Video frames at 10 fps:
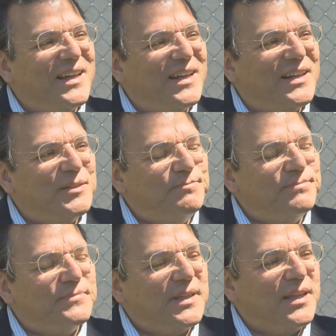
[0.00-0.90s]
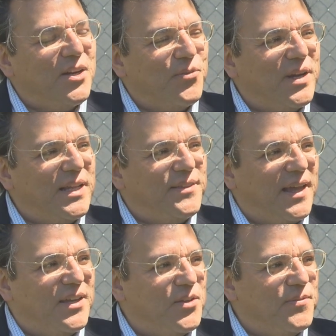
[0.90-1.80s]
um, you know, really
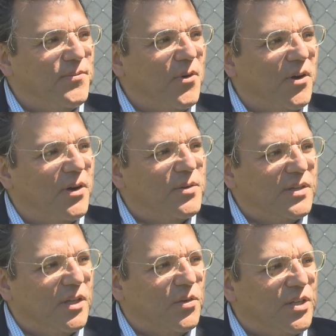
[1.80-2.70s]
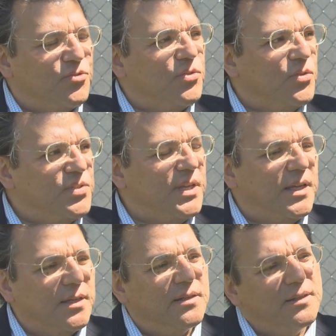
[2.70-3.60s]
thank you for, you know,
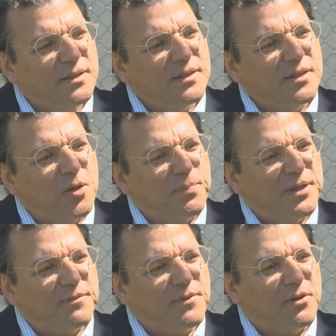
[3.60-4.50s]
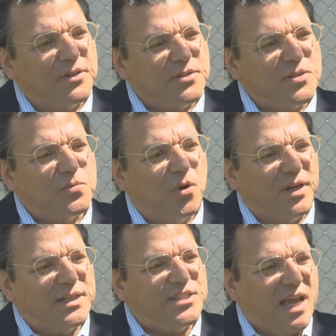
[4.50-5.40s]
introducing, you know, Peter Voulkos's
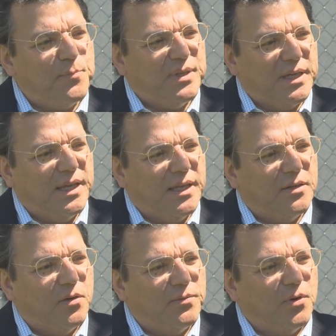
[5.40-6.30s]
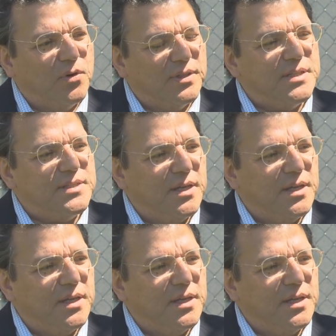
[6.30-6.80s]
work and championing it over all these